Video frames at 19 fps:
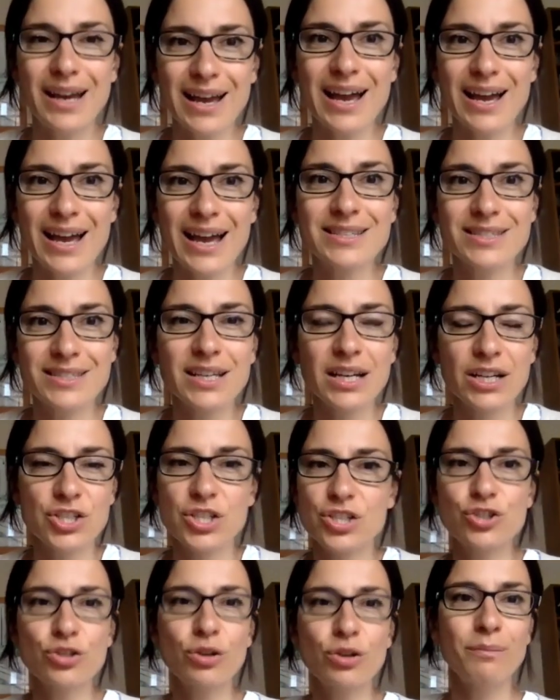as such
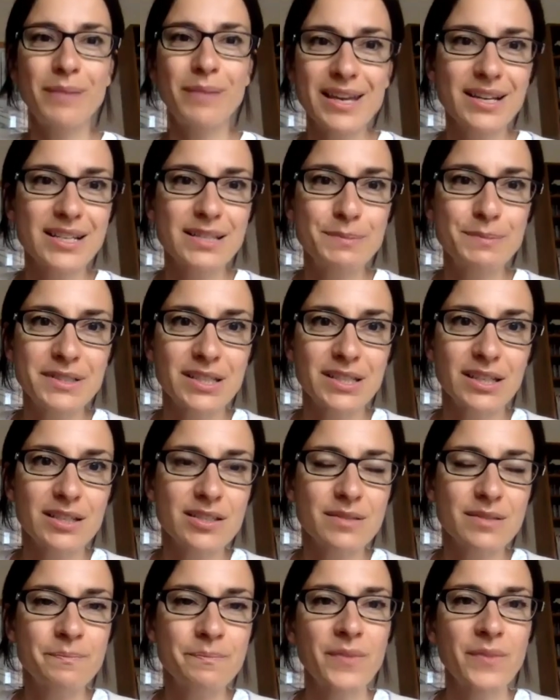is not my
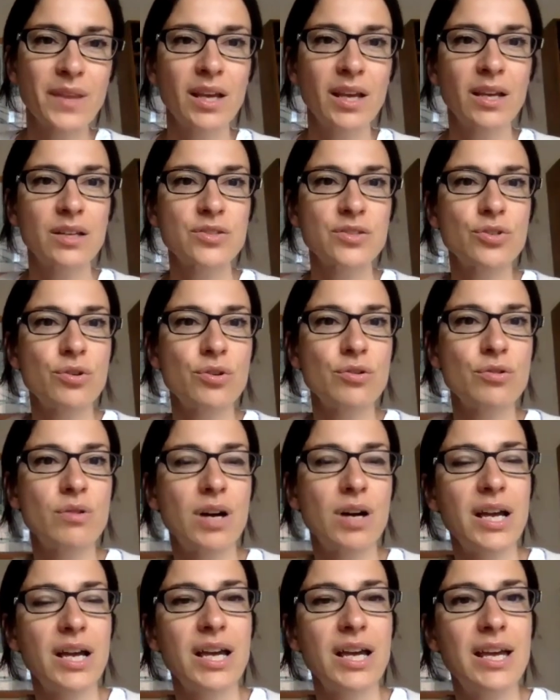expertise. So
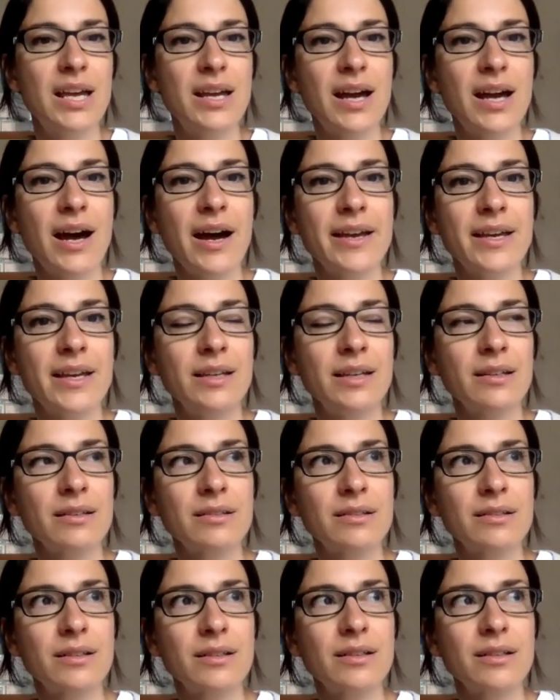I
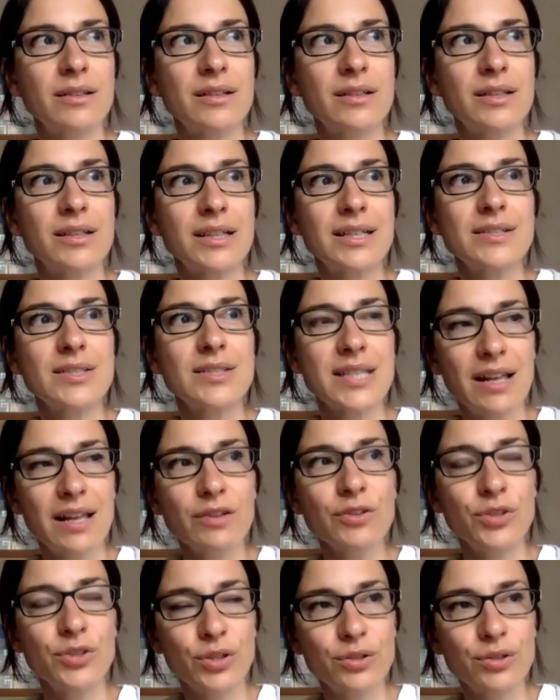can tell
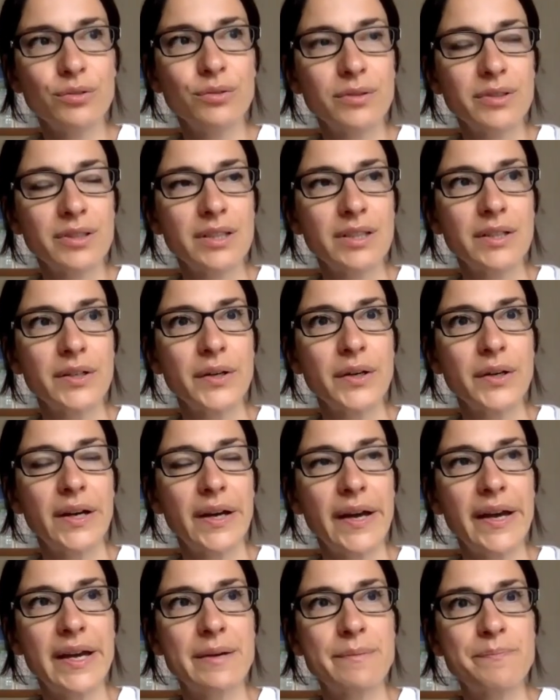you
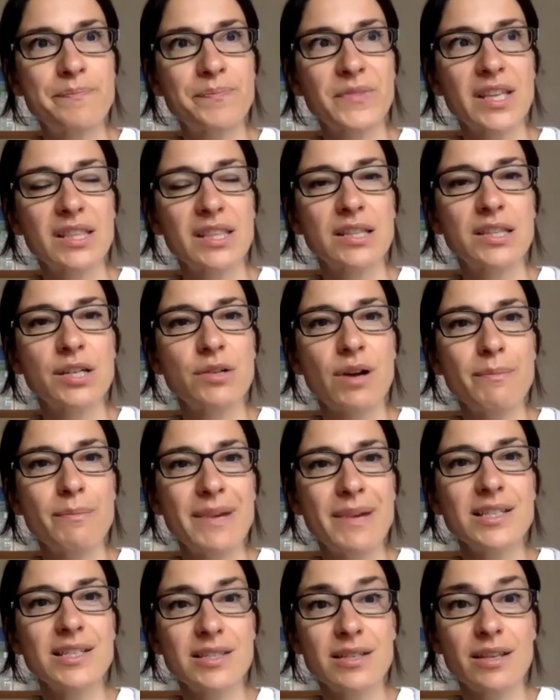that
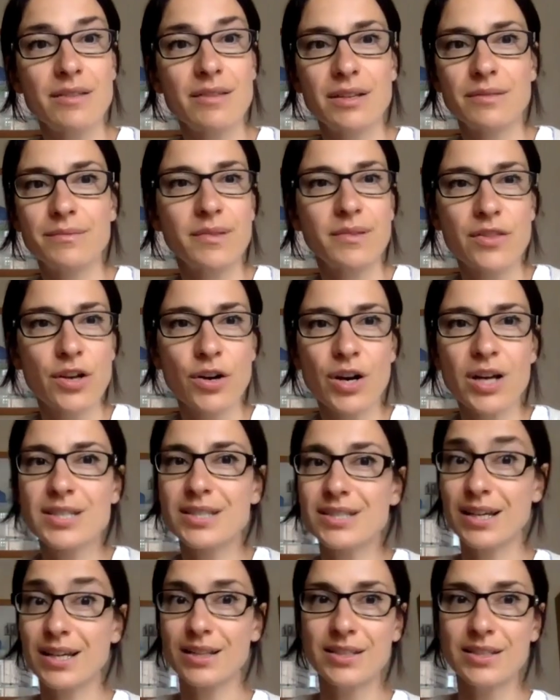there are
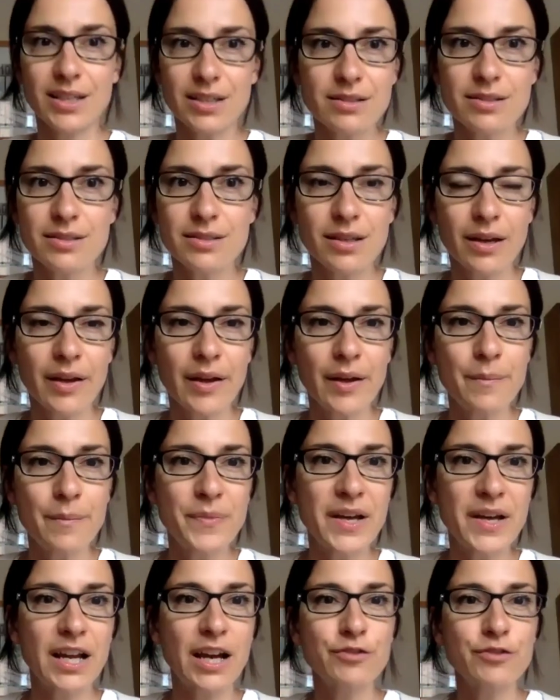studies
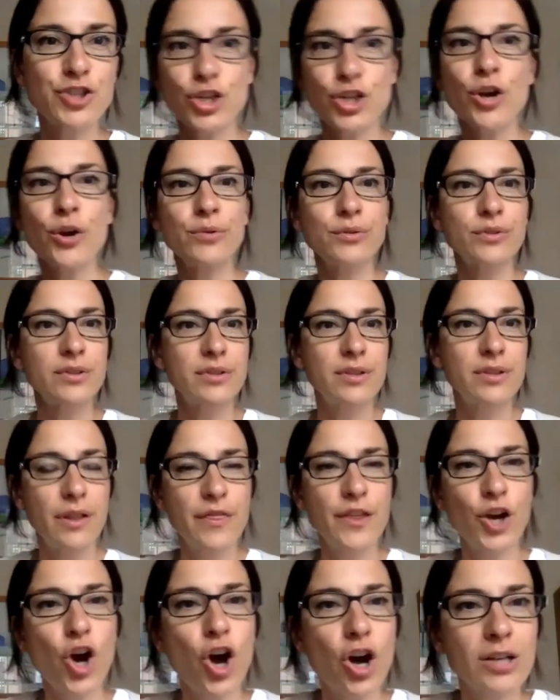that have shown the
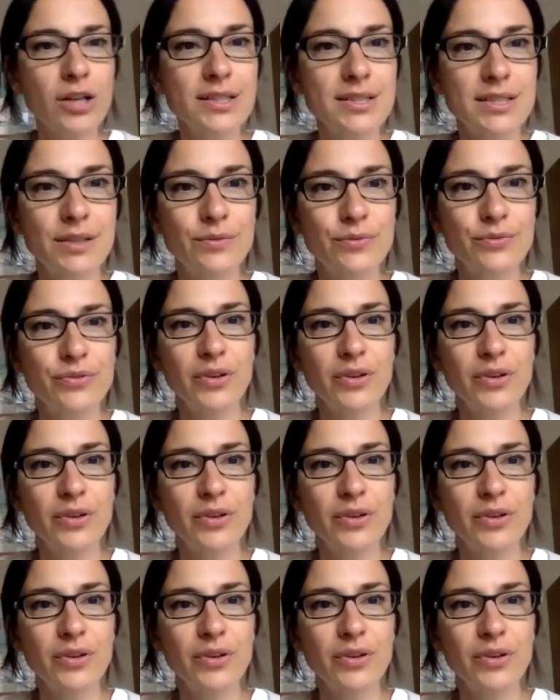cognitive